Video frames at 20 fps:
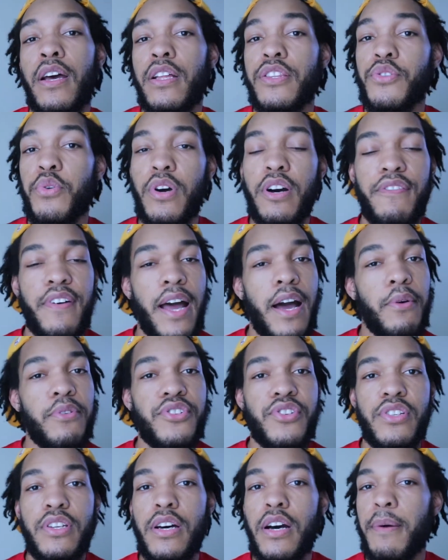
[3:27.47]
12
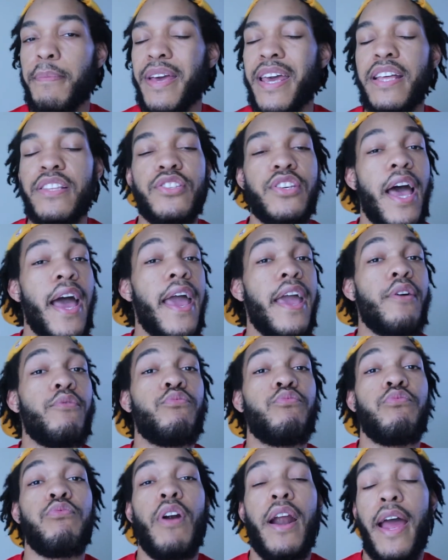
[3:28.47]
hours and up, it's a
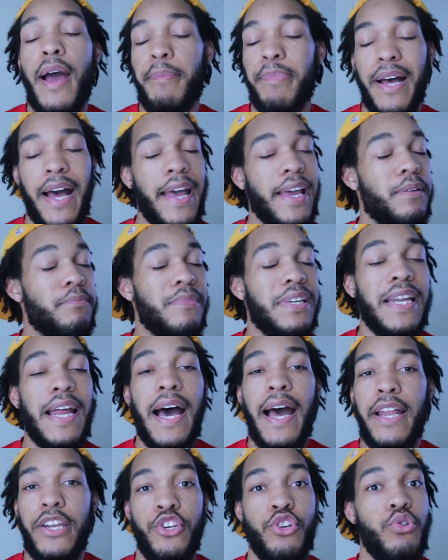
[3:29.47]
wrap. I am
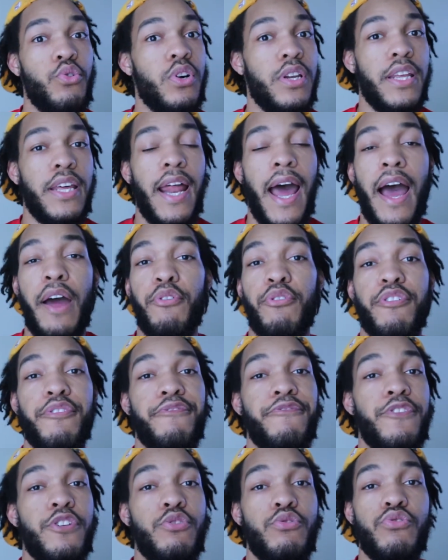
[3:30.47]
not doing it. I
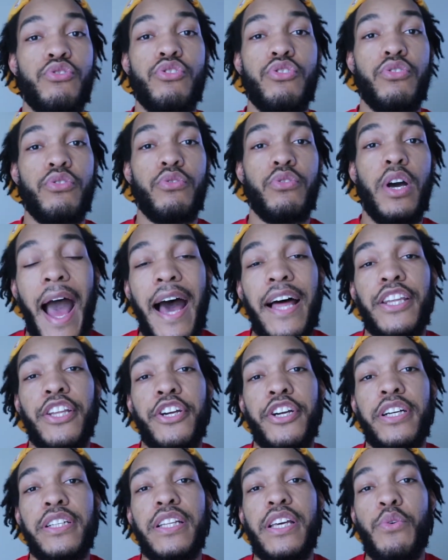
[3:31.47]
refuse to. I
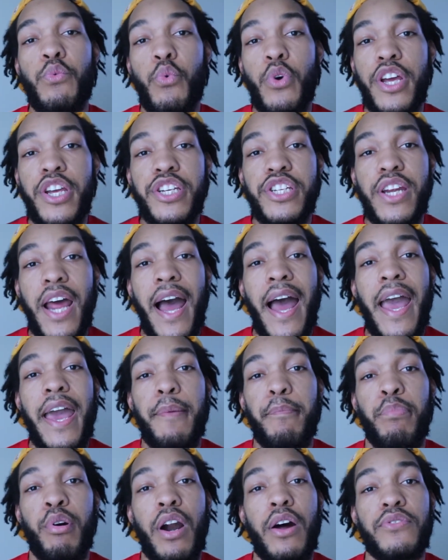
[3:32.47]
literally wish I
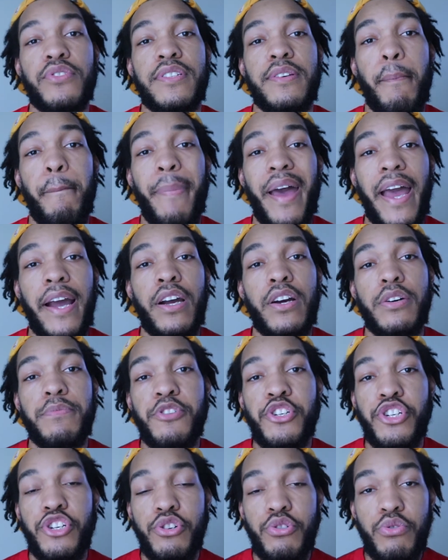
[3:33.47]
had brought some backup
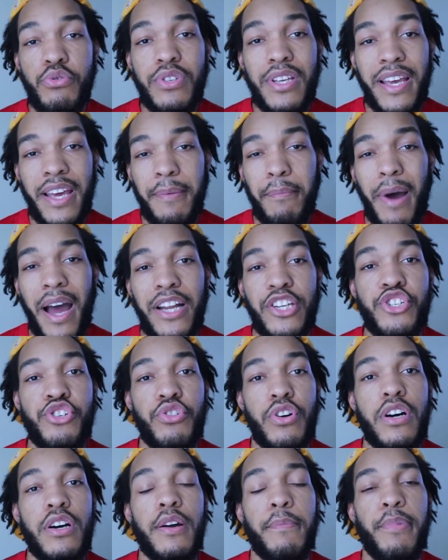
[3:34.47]
shoes in my
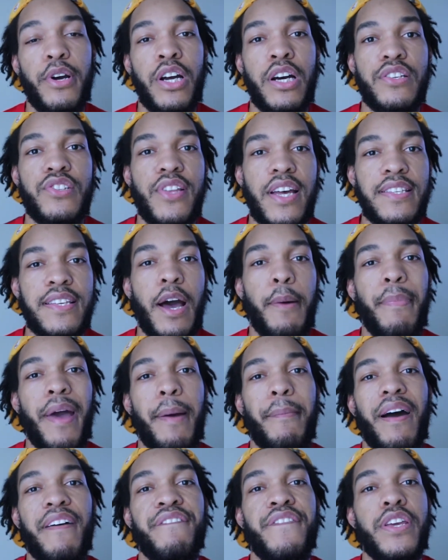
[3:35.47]
truck because that's how
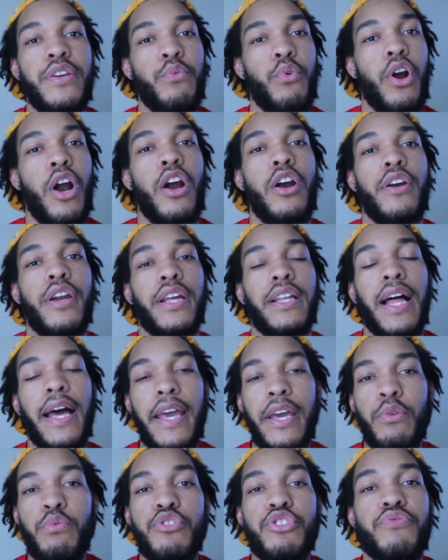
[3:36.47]
bad my feet were hurting. Like,
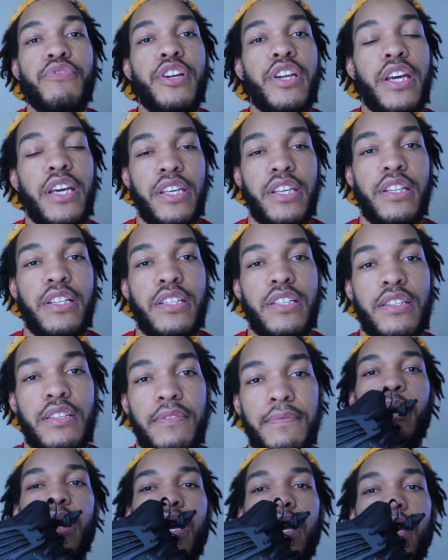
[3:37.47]
it was ridiculous.
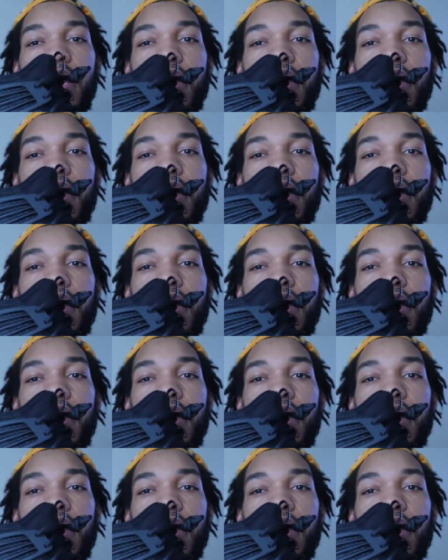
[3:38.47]
But